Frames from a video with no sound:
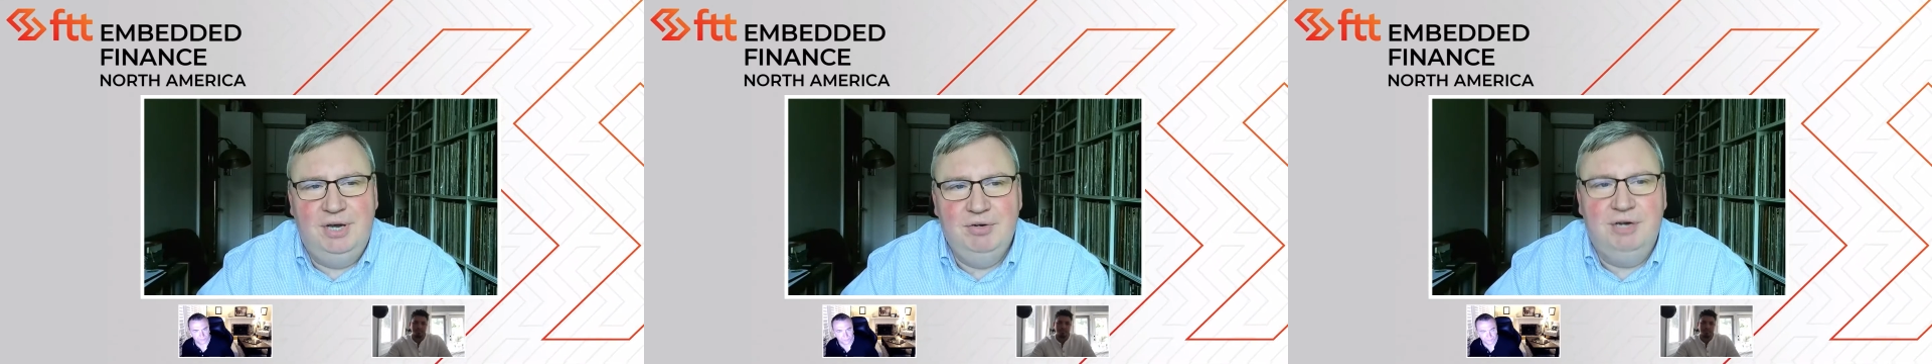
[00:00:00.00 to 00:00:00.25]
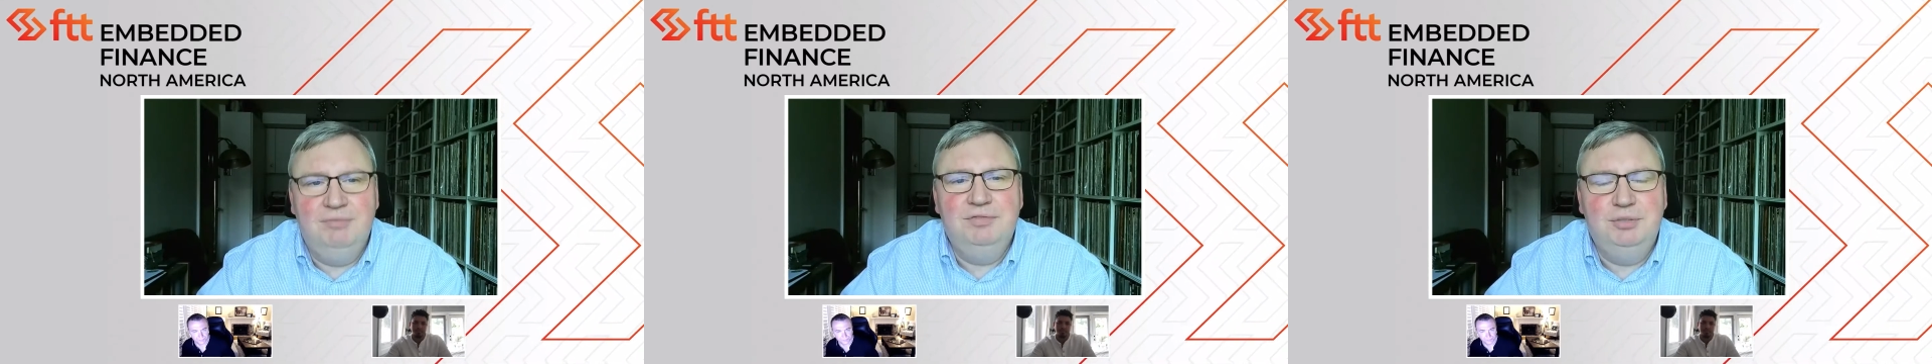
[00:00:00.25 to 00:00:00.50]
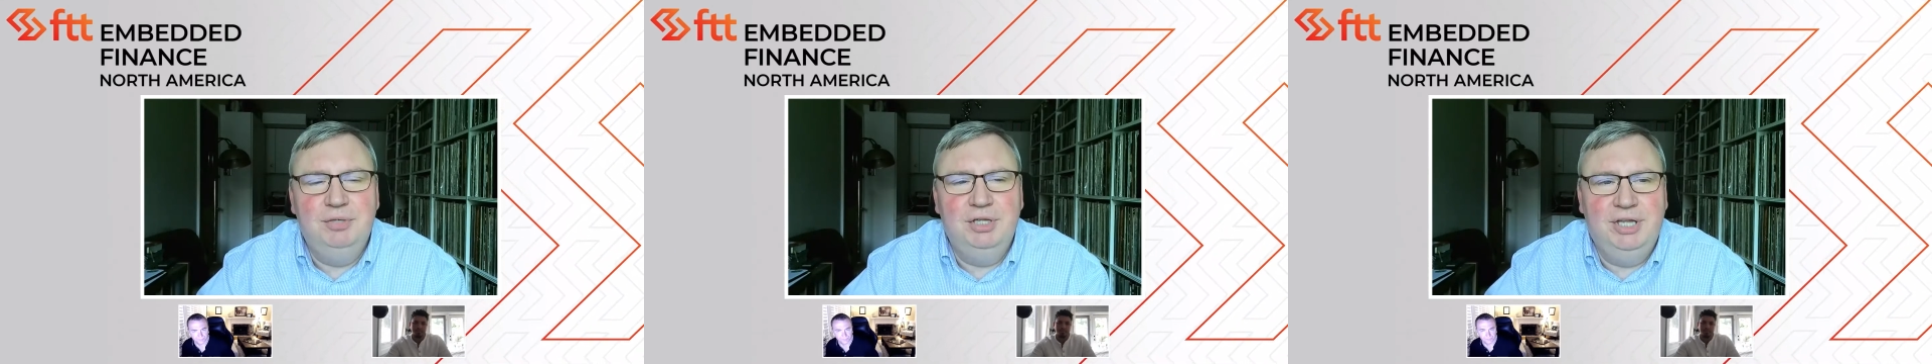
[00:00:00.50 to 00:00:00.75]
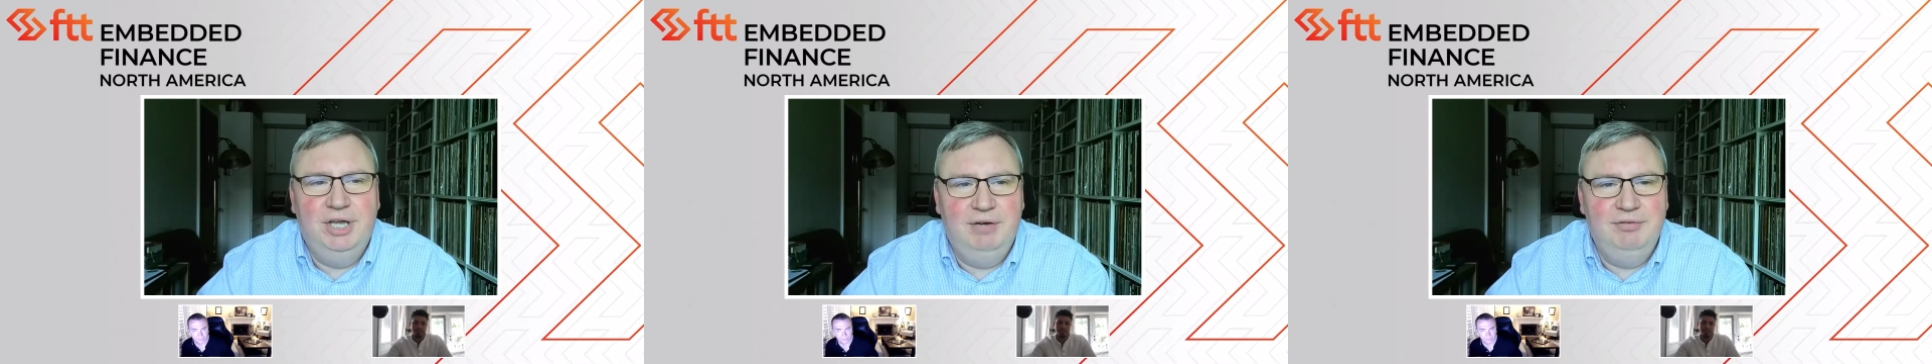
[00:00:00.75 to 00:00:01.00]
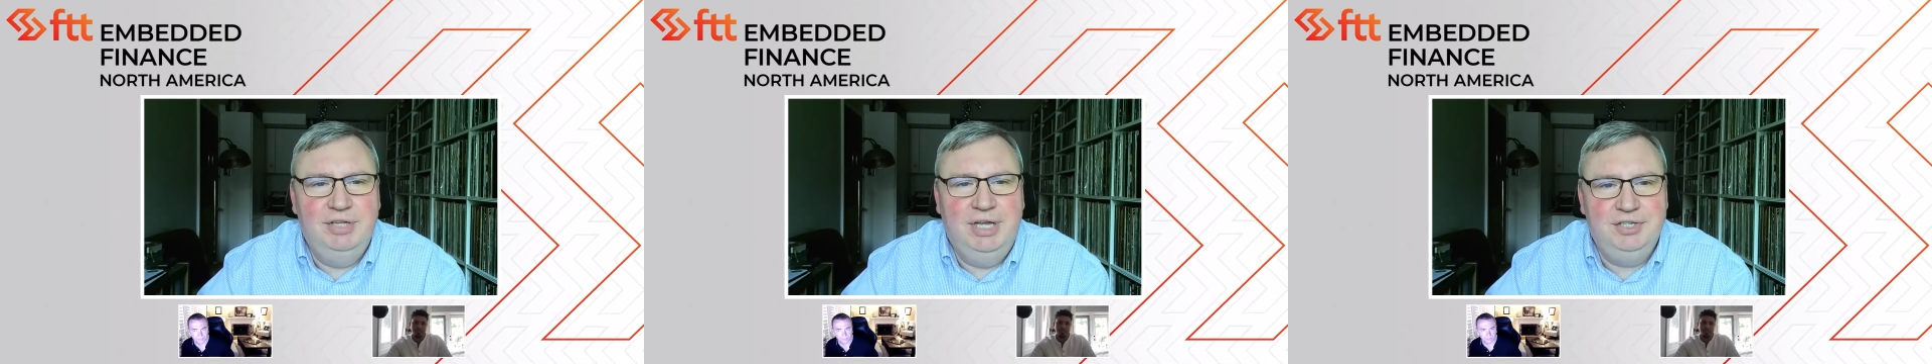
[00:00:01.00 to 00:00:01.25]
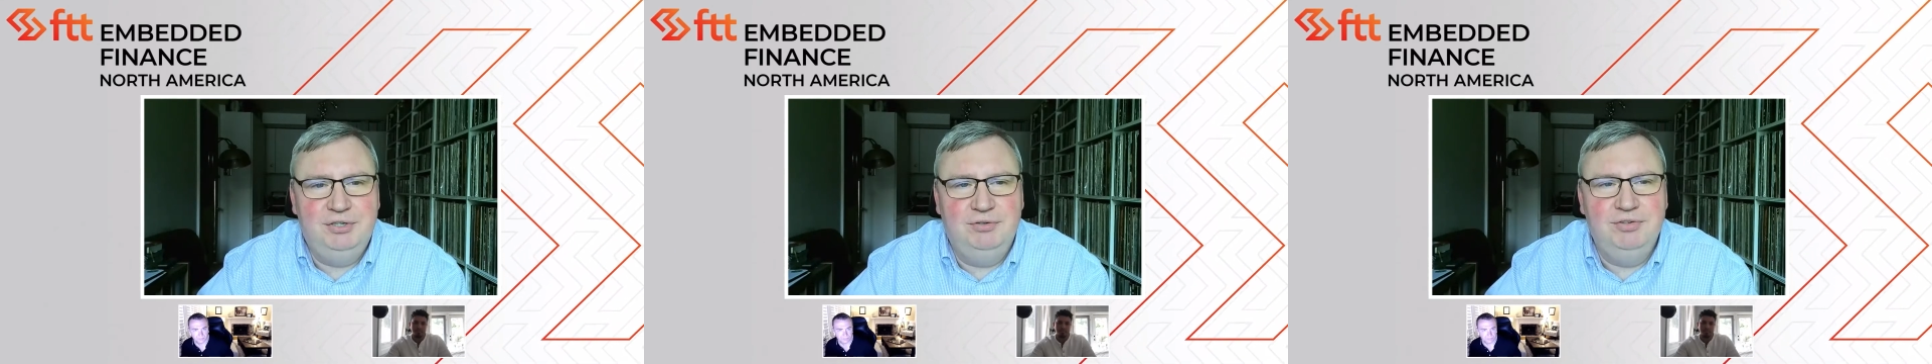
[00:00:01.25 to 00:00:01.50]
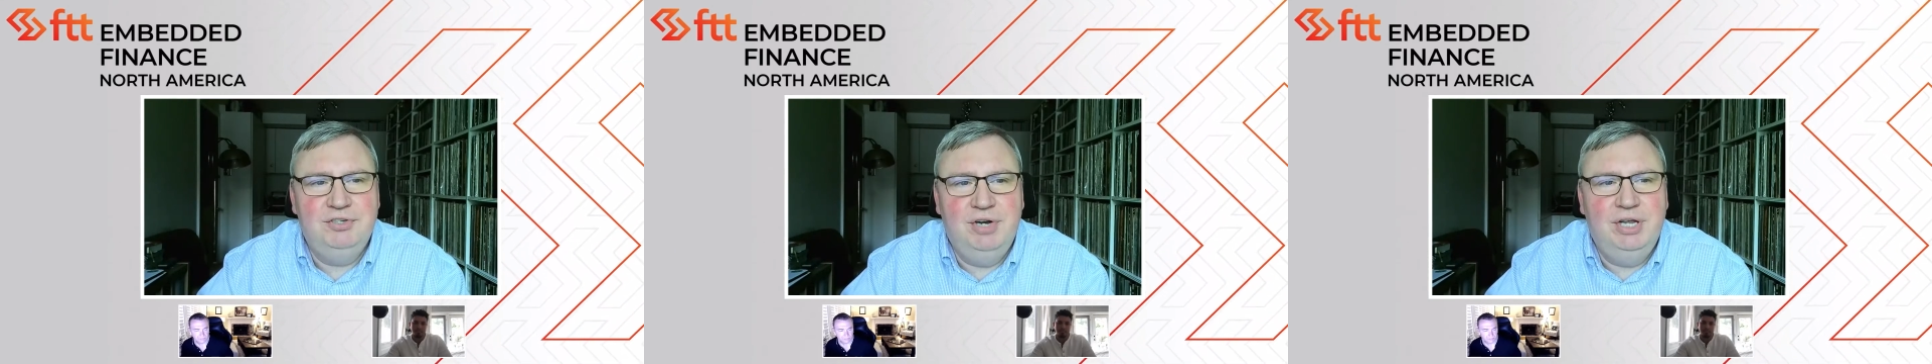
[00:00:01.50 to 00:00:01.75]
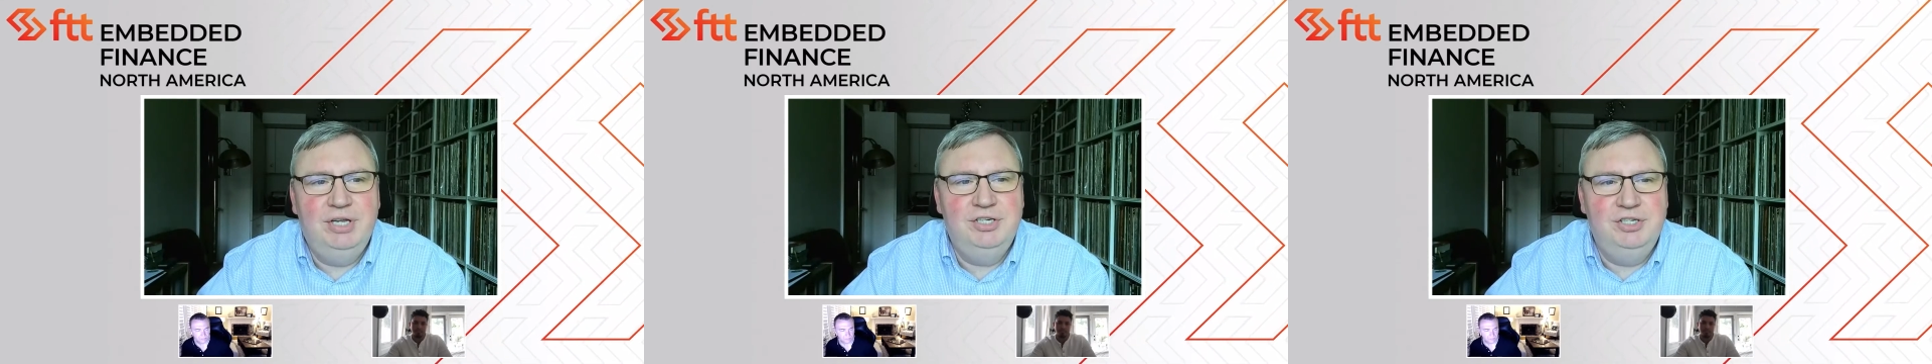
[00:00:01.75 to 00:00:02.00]
how comfortable they are with that
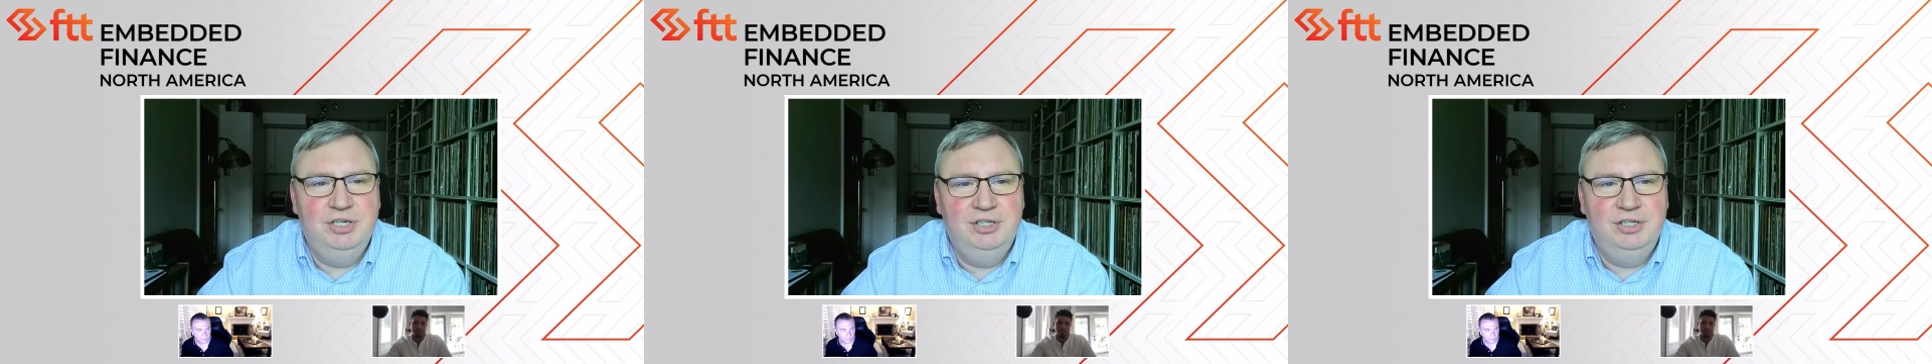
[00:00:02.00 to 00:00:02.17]
strategy,